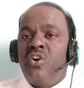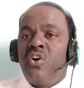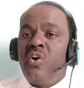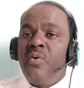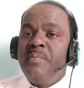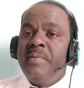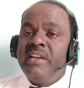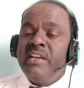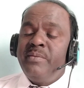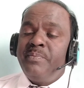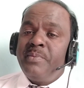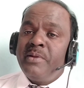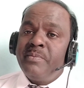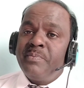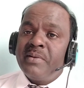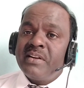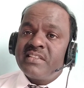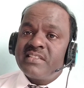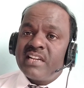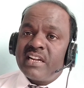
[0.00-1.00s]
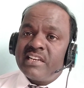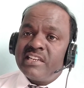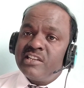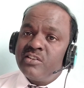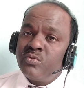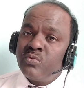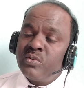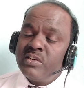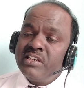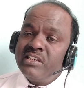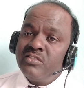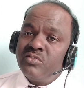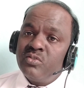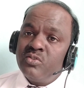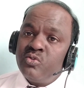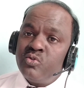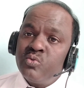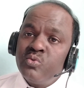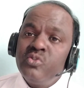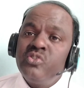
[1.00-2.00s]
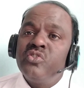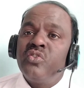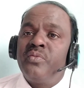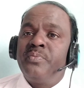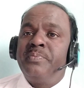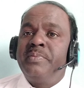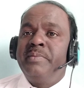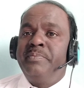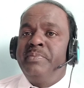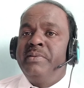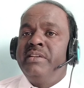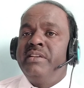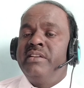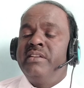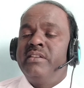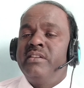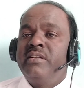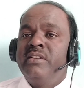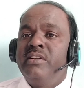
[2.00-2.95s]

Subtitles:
how many people are ignoring the use of PPE,